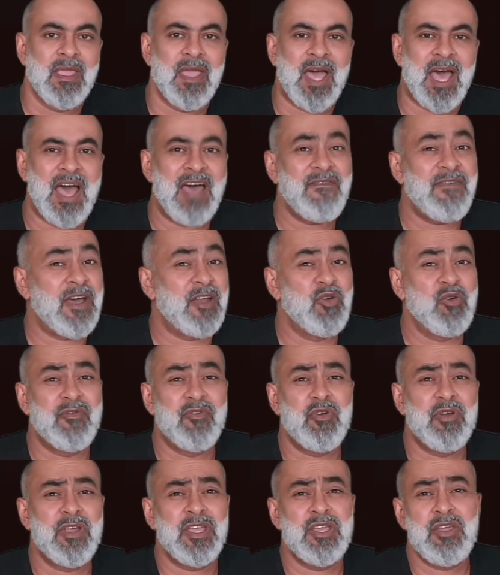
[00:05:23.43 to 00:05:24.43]
I've had
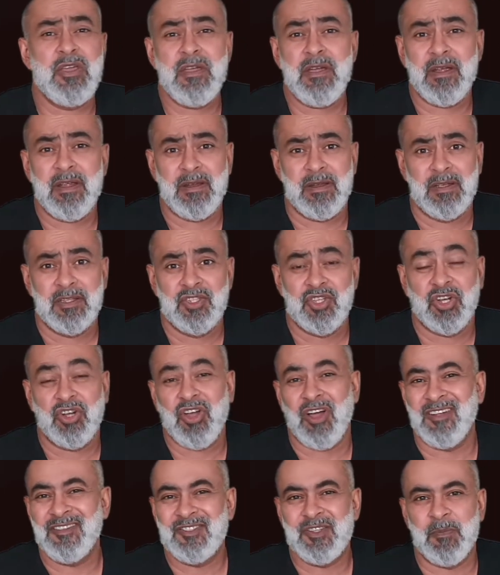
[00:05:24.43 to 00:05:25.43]
over a year to
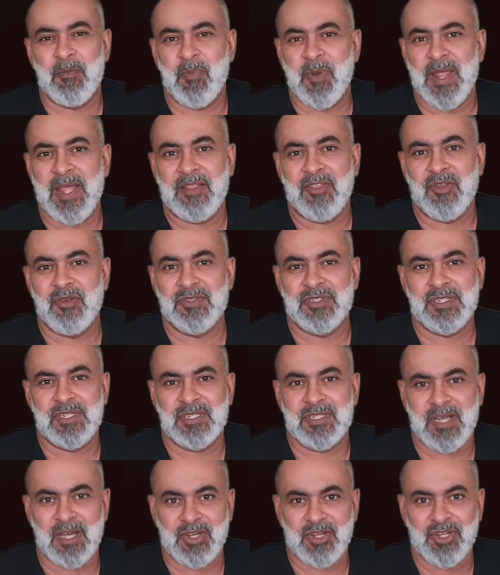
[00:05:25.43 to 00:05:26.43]
contemplate those
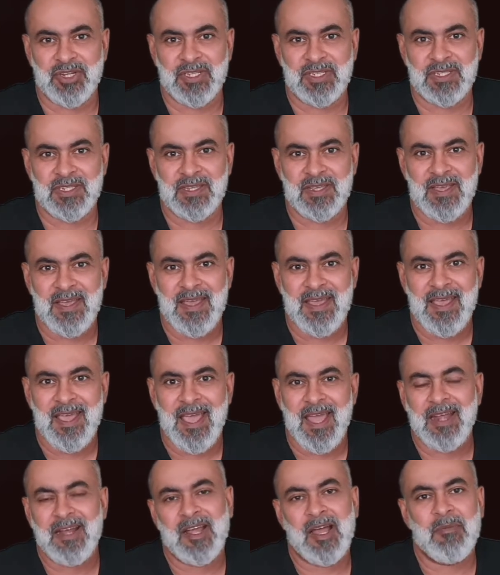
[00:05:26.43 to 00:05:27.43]
discussions
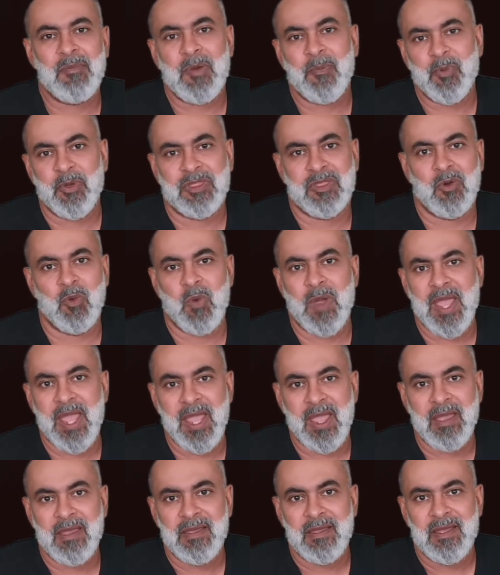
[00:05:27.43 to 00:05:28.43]
and come up with a
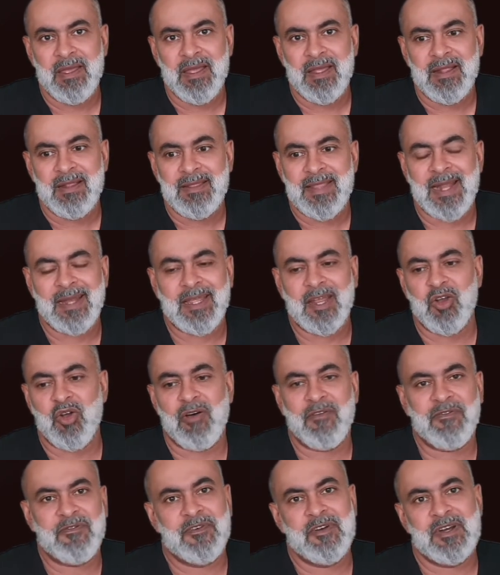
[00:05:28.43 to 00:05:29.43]
way that can
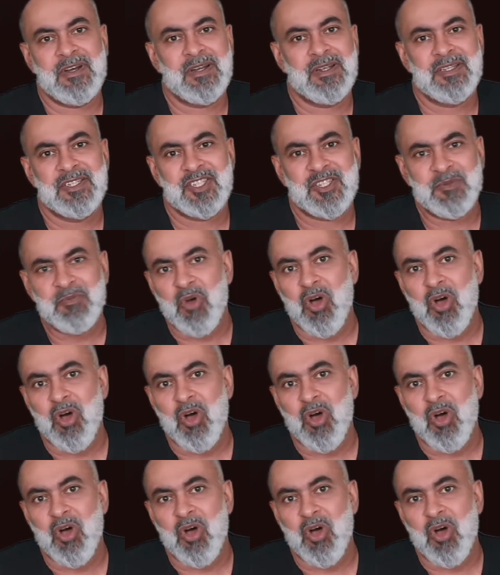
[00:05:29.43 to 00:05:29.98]
offer small